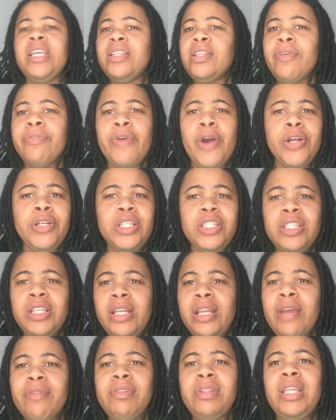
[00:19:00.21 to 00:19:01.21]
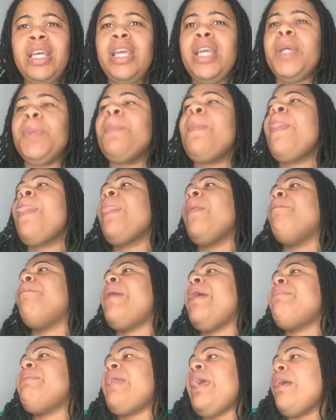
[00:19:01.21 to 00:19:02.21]
the furniture and everything.
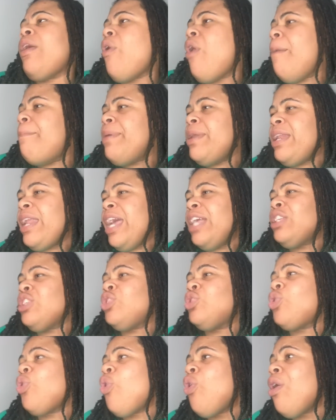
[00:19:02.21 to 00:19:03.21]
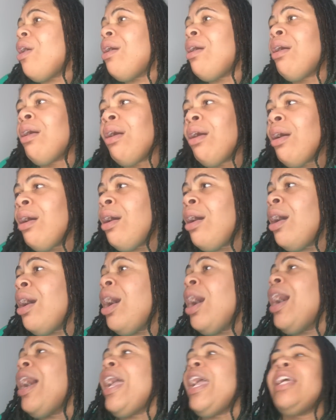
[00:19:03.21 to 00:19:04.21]
Baby, they go up in that store.
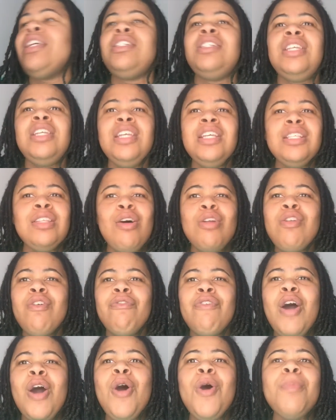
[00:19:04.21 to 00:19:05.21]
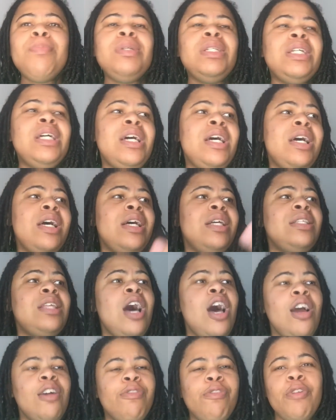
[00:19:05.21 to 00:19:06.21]
And she gets on the phone because
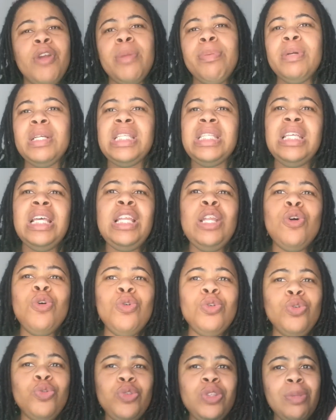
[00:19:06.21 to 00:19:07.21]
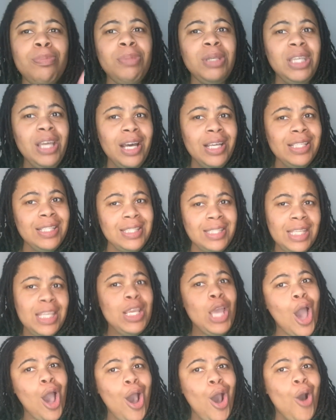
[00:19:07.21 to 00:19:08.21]
her friend Priscilla, who used to be a
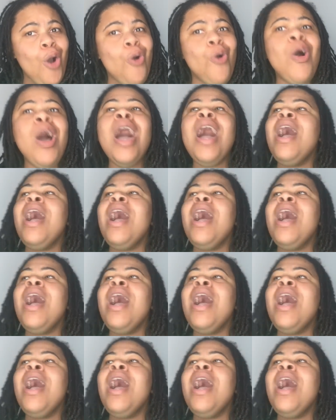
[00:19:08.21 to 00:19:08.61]
CO,